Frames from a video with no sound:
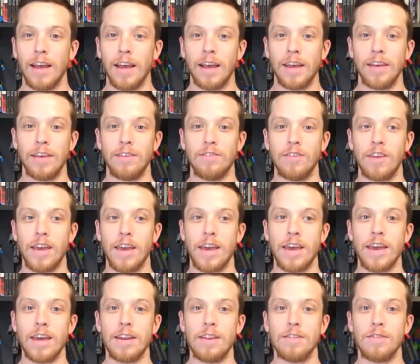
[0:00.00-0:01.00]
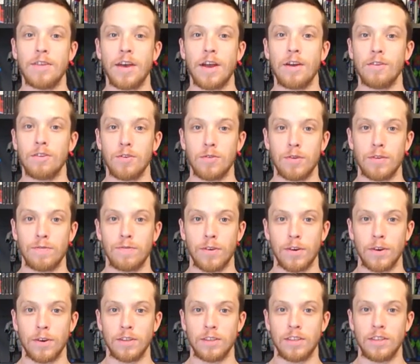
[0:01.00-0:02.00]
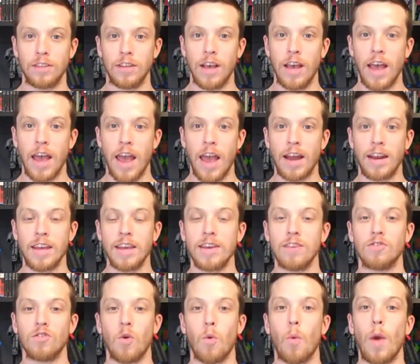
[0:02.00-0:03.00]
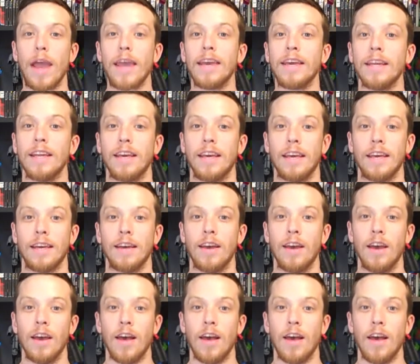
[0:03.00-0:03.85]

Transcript: is in their universe, and he is awakening